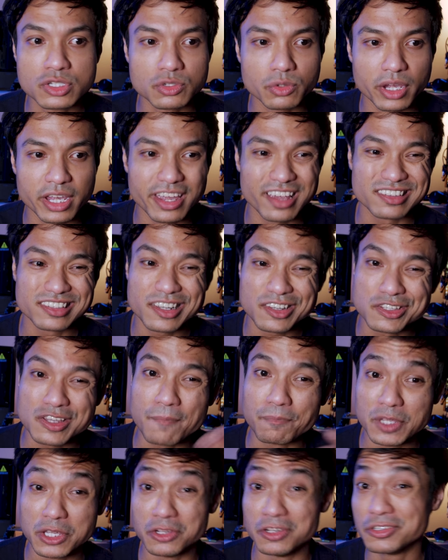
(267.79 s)
So I guess that's
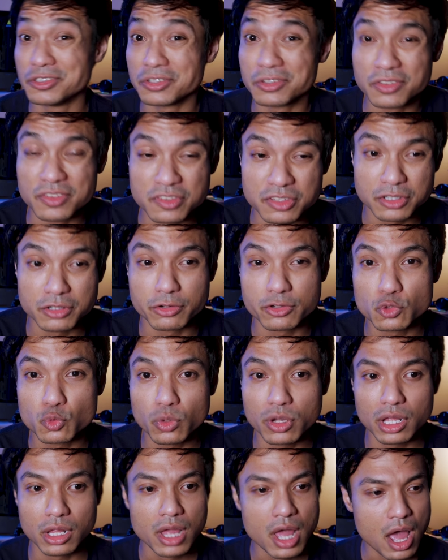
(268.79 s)
something you need to consider
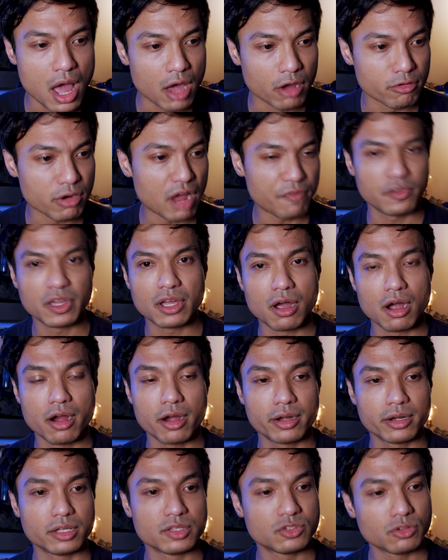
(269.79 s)
as well. Graphic
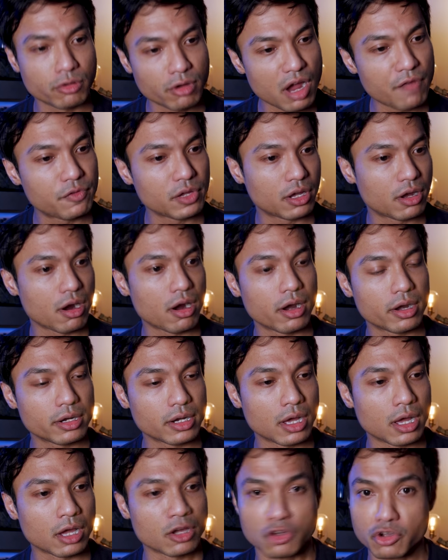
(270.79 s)
card, is your graphic
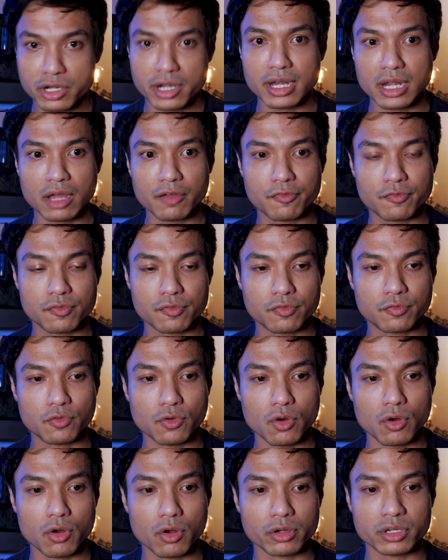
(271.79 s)
card good enough
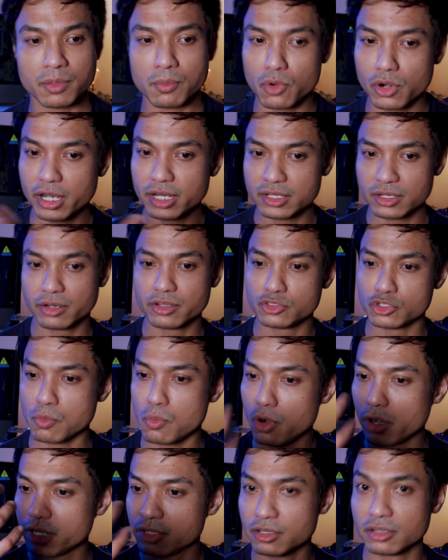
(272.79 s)
for the monitor? Is
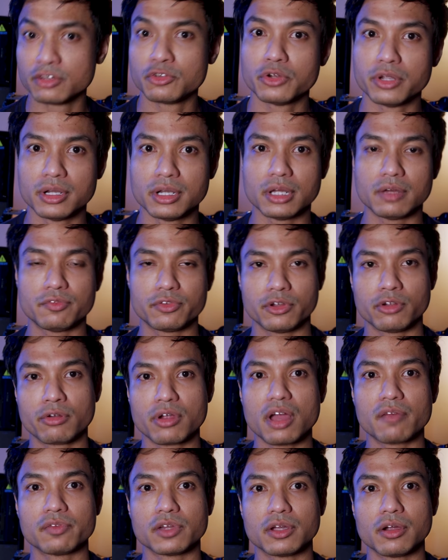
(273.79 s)
your monitor good enough for your
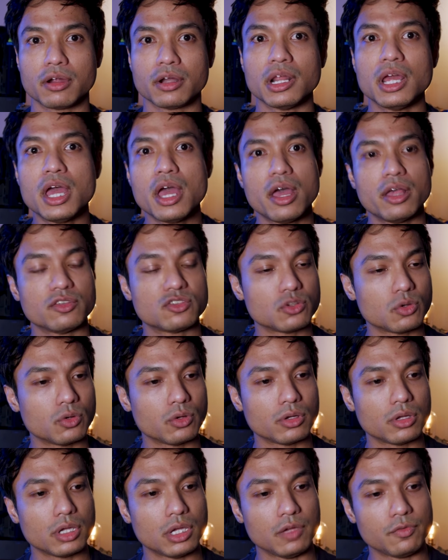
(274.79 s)
graphic card?
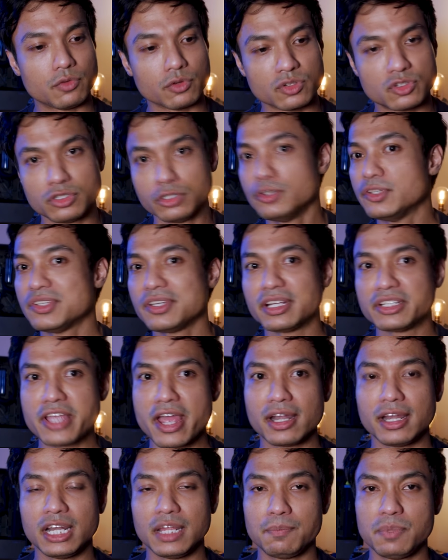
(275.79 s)
So if you're still using a
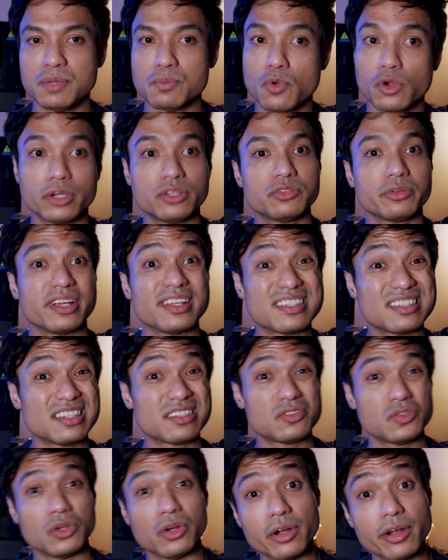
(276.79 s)
1080p monitor at
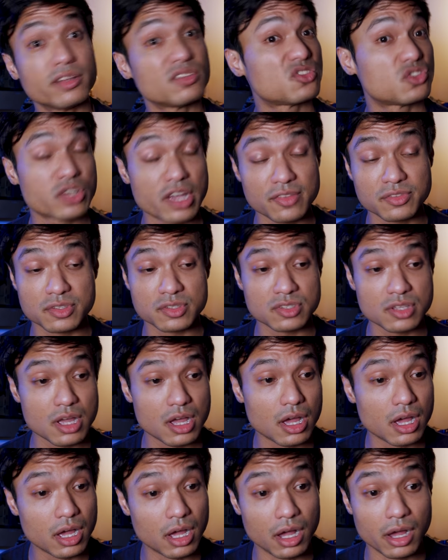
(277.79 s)
60Hz, chances
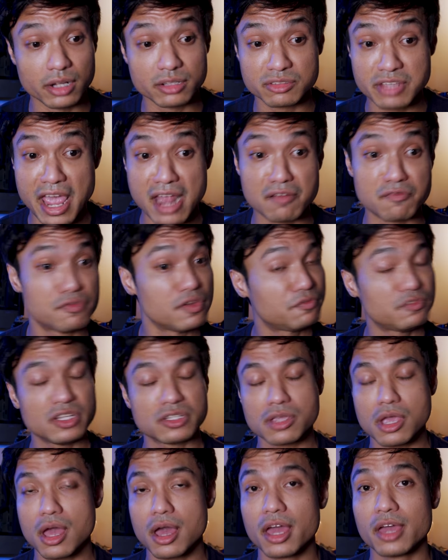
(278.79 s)
are a
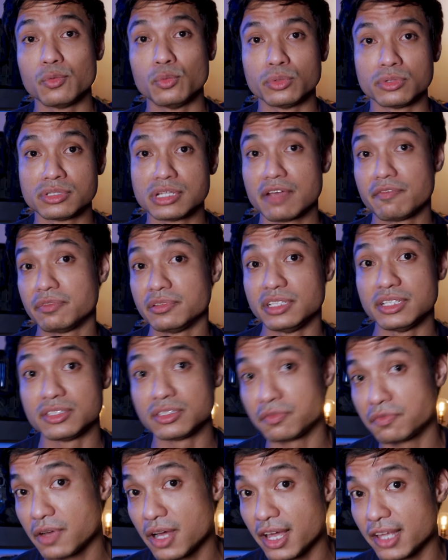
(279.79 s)
1050 Ti would definitely
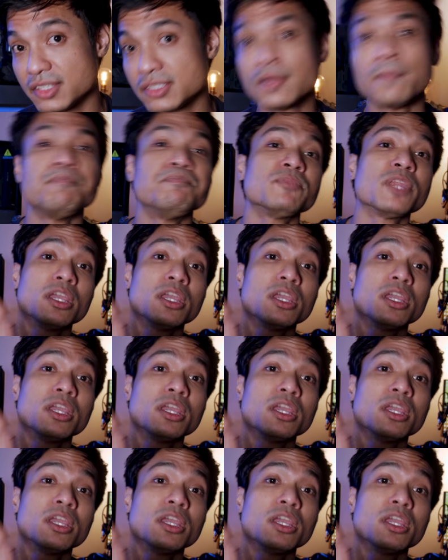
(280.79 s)
suffice.